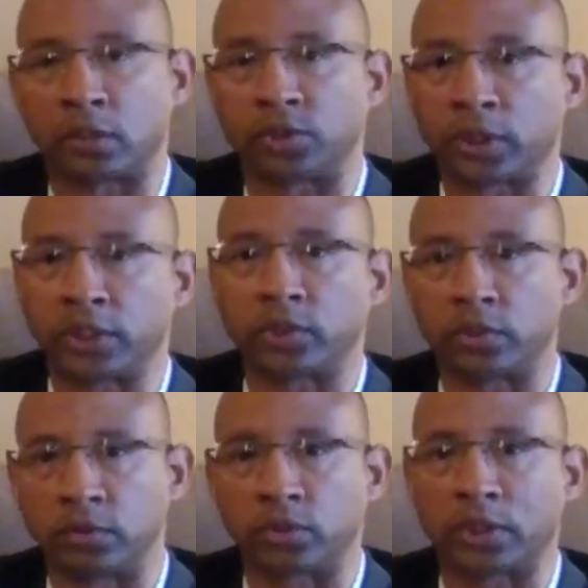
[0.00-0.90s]
those
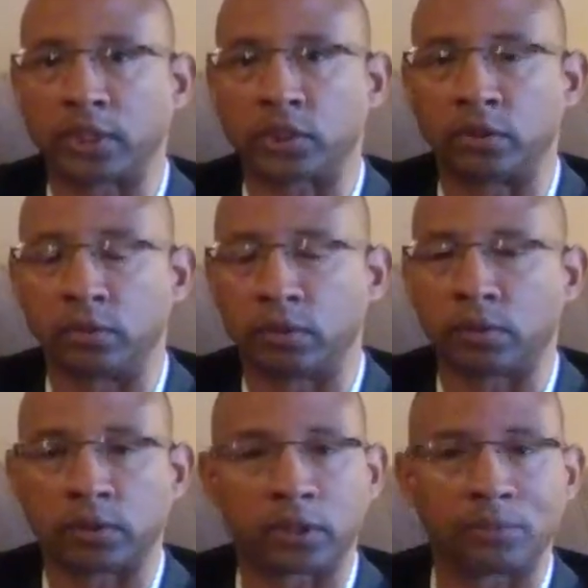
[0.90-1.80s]
issues that you
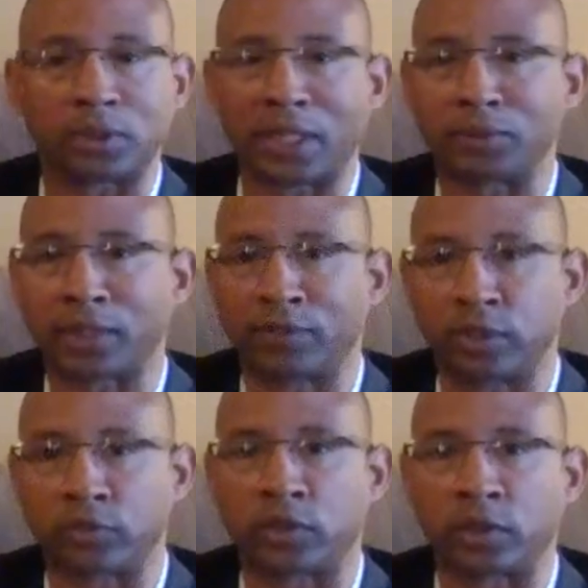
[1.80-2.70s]
sometimes have
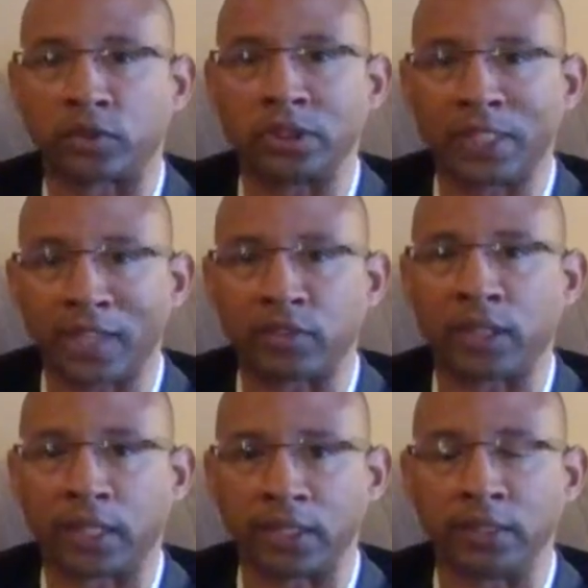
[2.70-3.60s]
difficulty
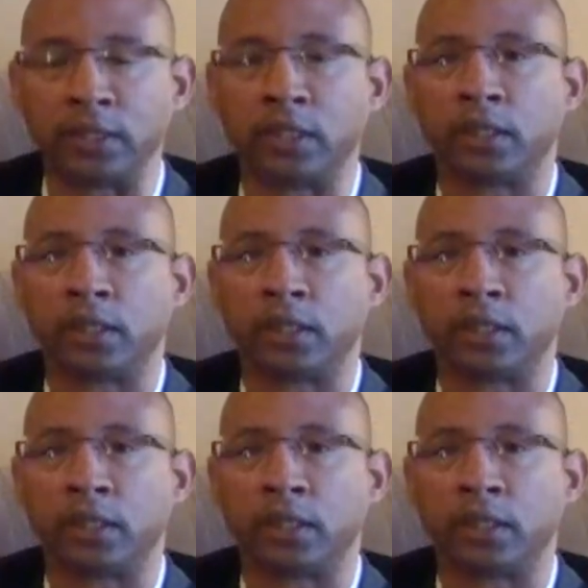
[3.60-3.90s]
navigating